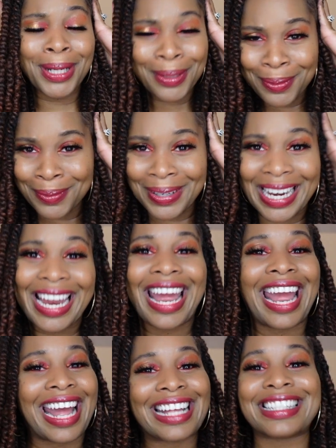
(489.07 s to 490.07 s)
Boom,
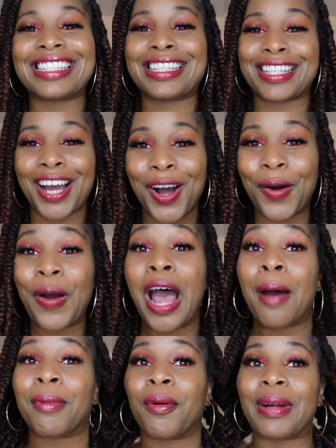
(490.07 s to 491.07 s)
it has to go.
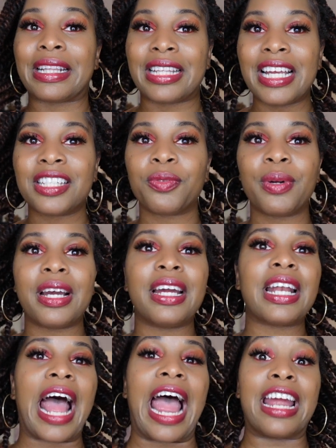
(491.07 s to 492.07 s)
But with this
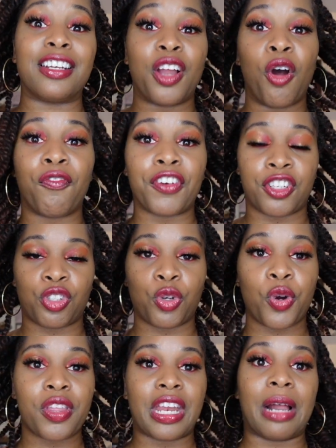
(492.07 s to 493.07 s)
one, I know for
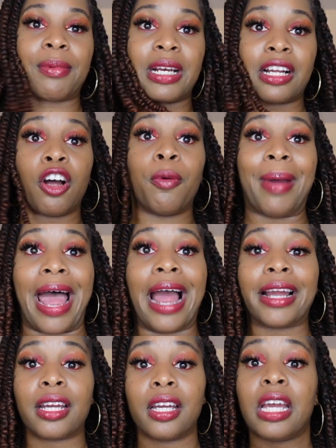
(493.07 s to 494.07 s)
sure that I'm gonna go
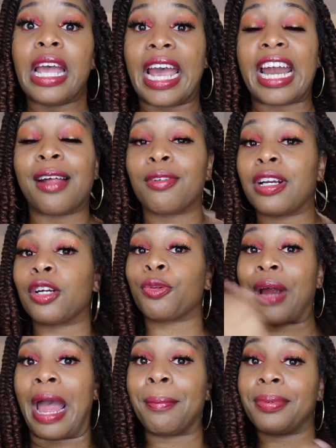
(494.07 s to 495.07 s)
back and I'm gonna
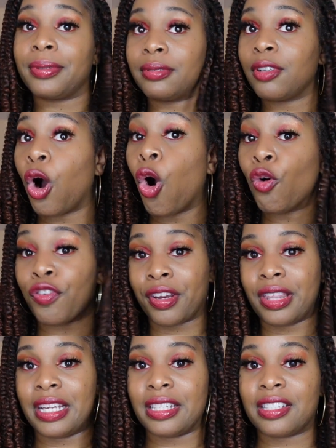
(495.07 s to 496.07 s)
wrap over
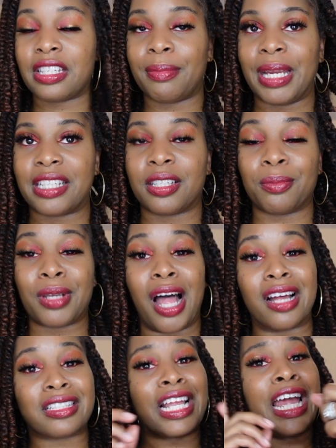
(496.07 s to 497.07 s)
this to make some
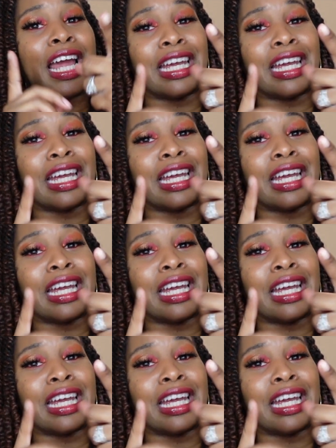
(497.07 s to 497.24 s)
locks.